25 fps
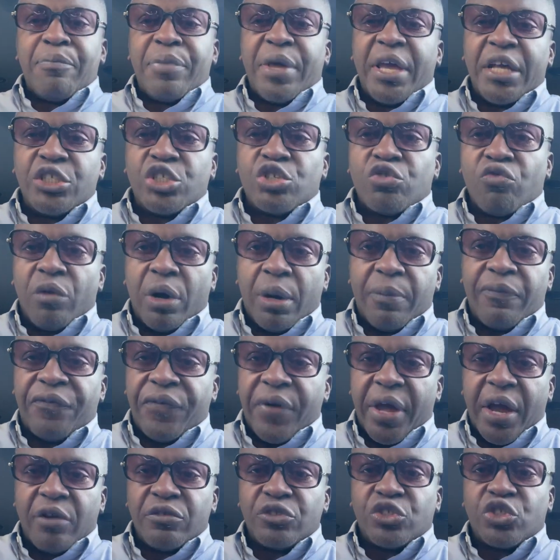beat Trump
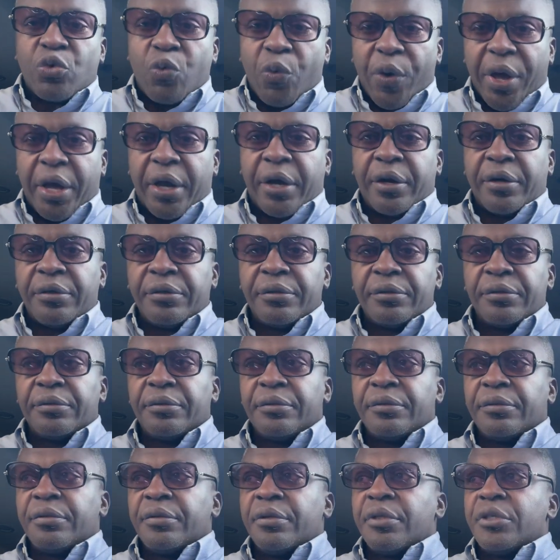fair and square.
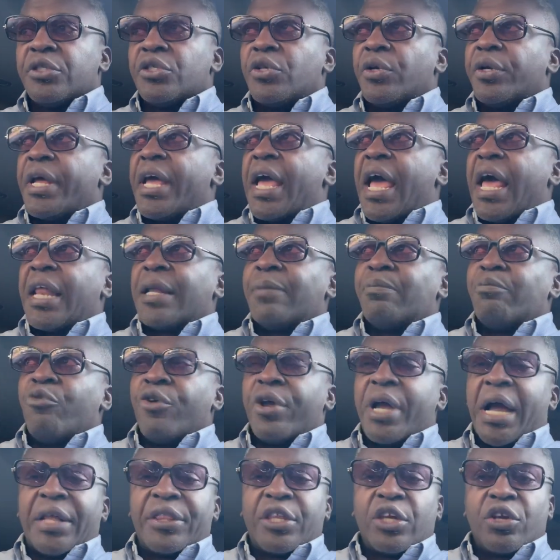So they had to
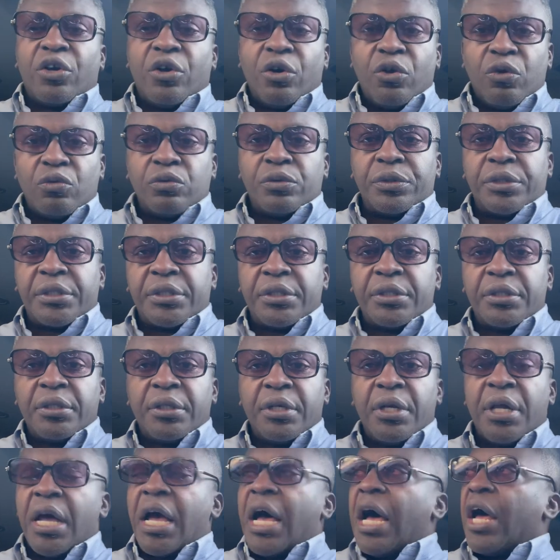bring out the goons.
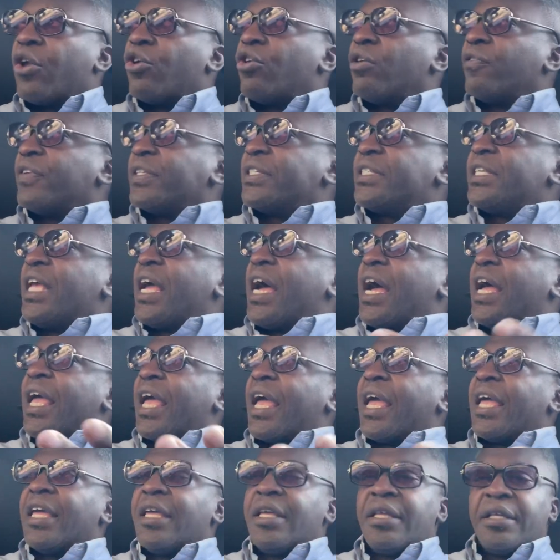I don't know, the
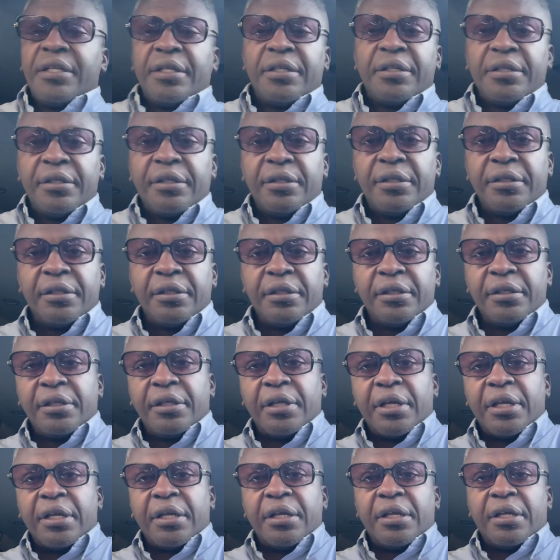CIA
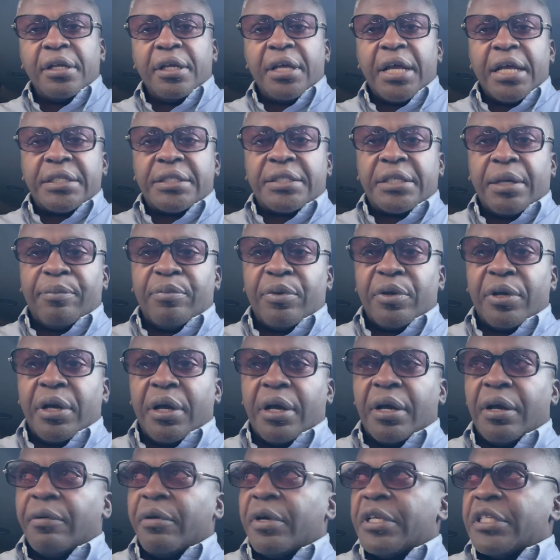is, sub,
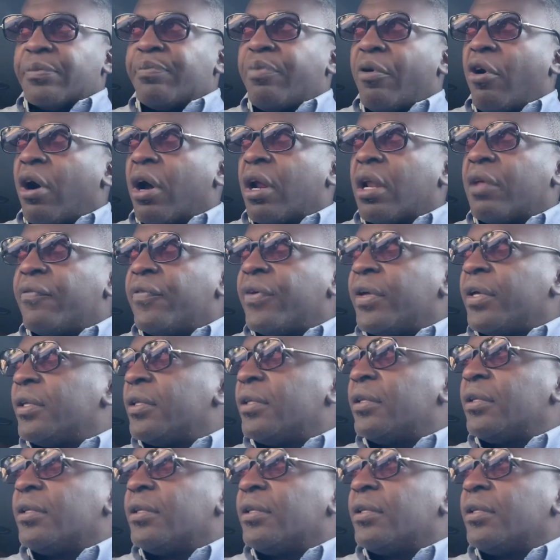uh, is part of it,